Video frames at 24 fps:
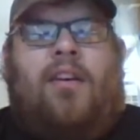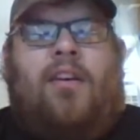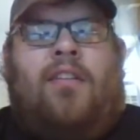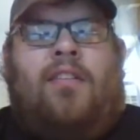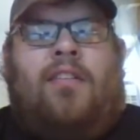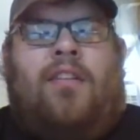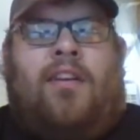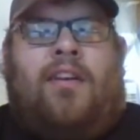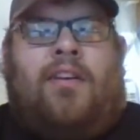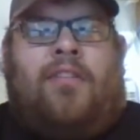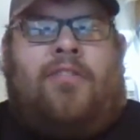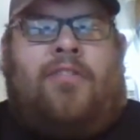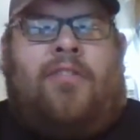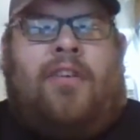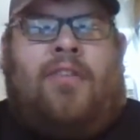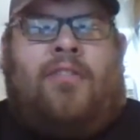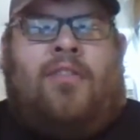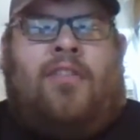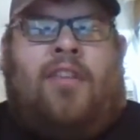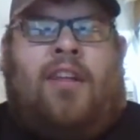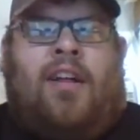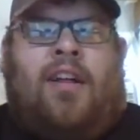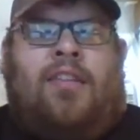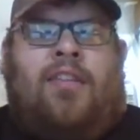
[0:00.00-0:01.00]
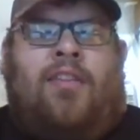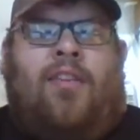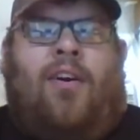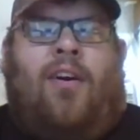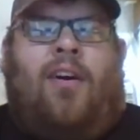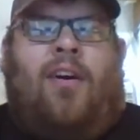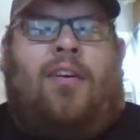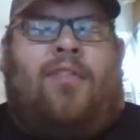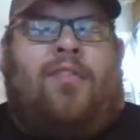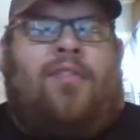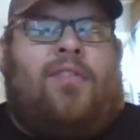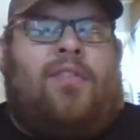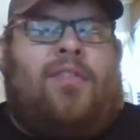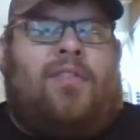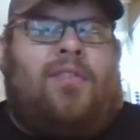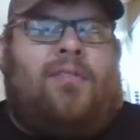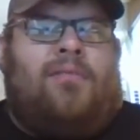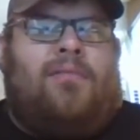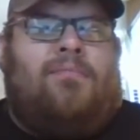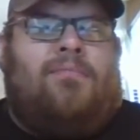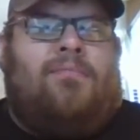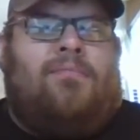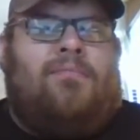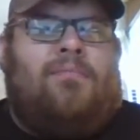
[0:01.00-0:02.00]
they actually have a lot to offer.
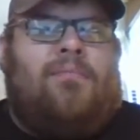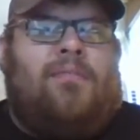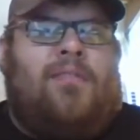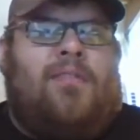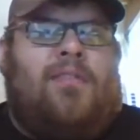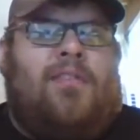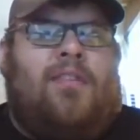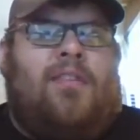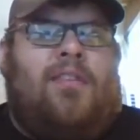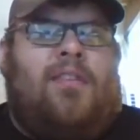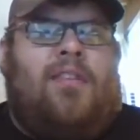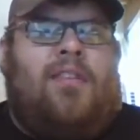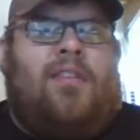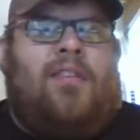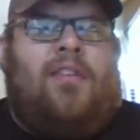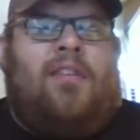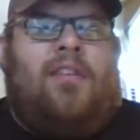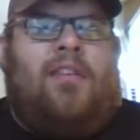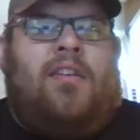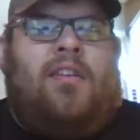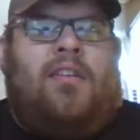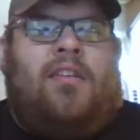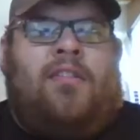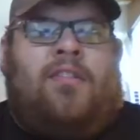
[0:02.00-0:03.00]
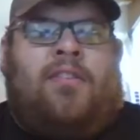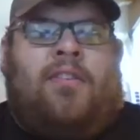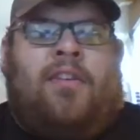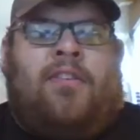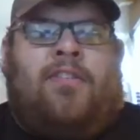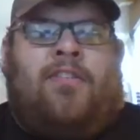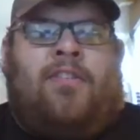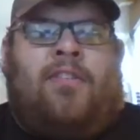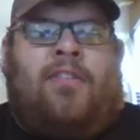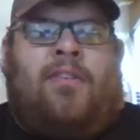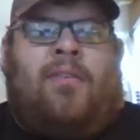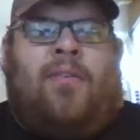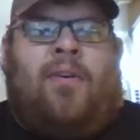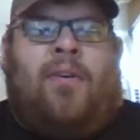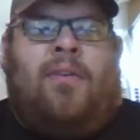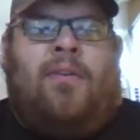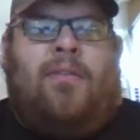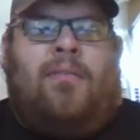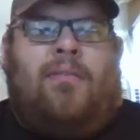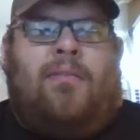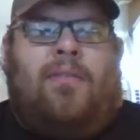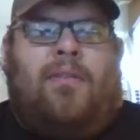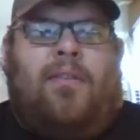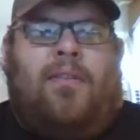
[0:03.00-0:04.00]
And it's actually
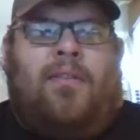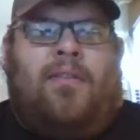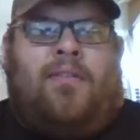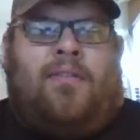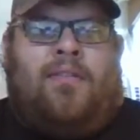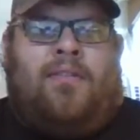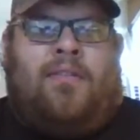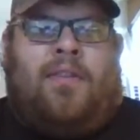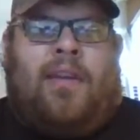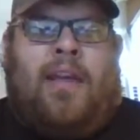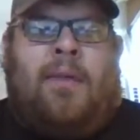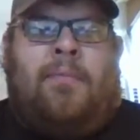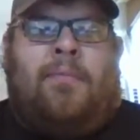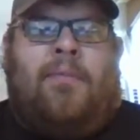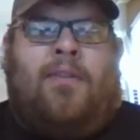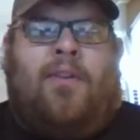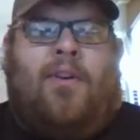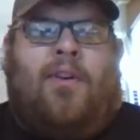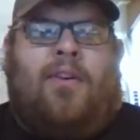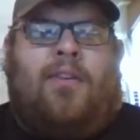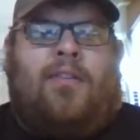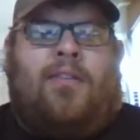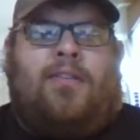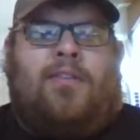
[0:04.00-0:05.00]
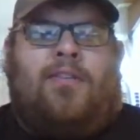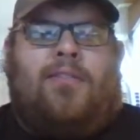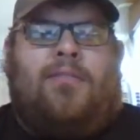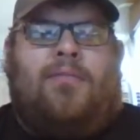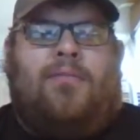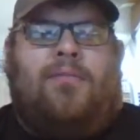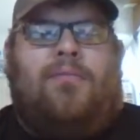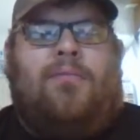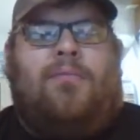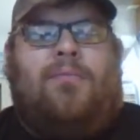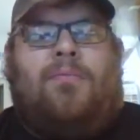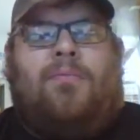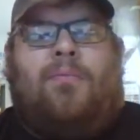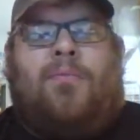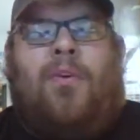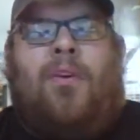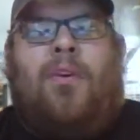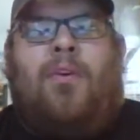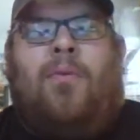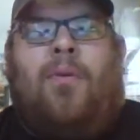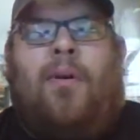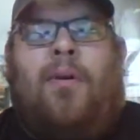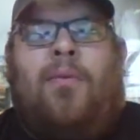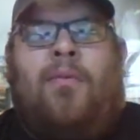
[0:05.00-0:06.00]
it's came along
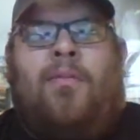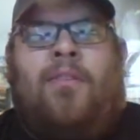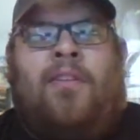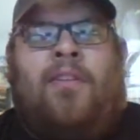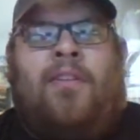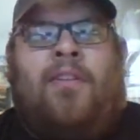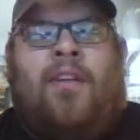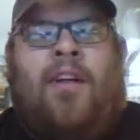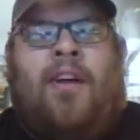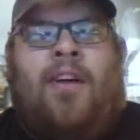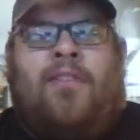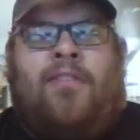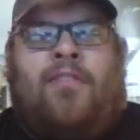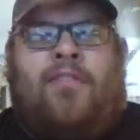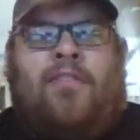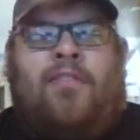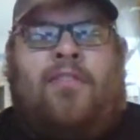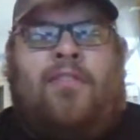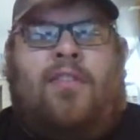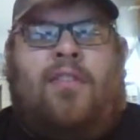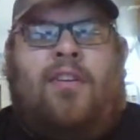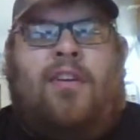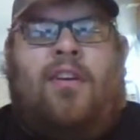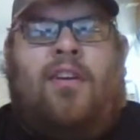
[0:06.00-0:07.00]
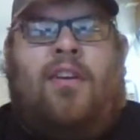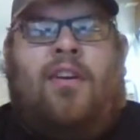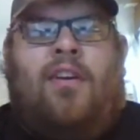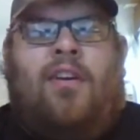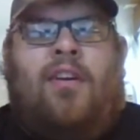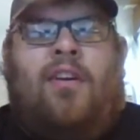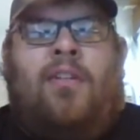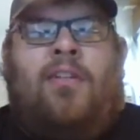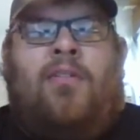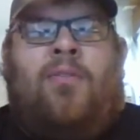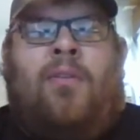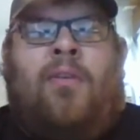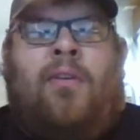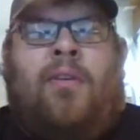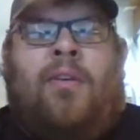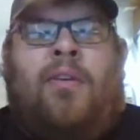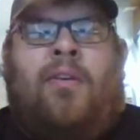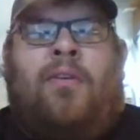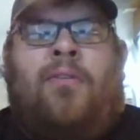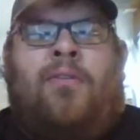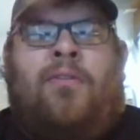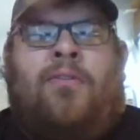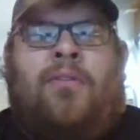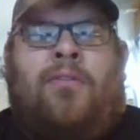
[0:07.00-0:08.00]
quite well within the last 20
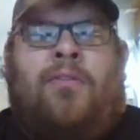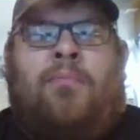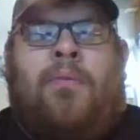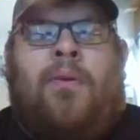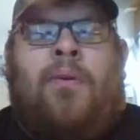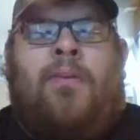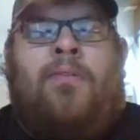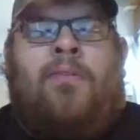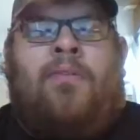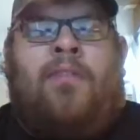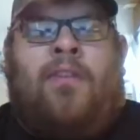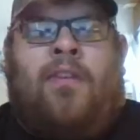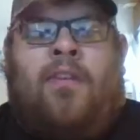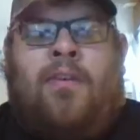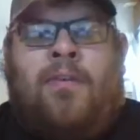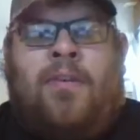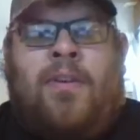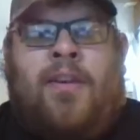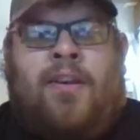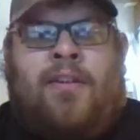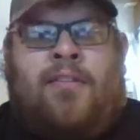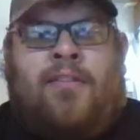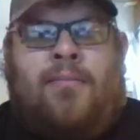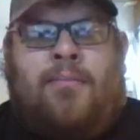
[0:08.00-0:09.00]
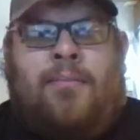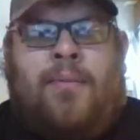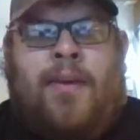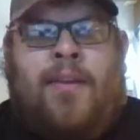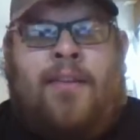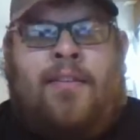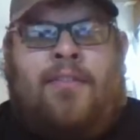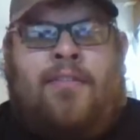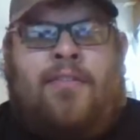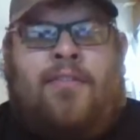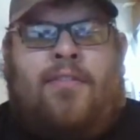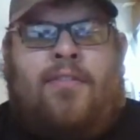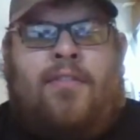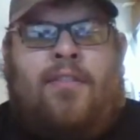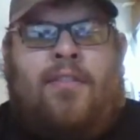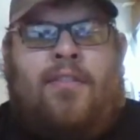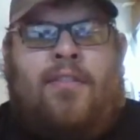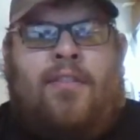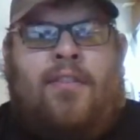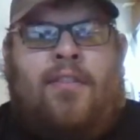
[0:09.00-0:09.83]
years compared to the Unix-based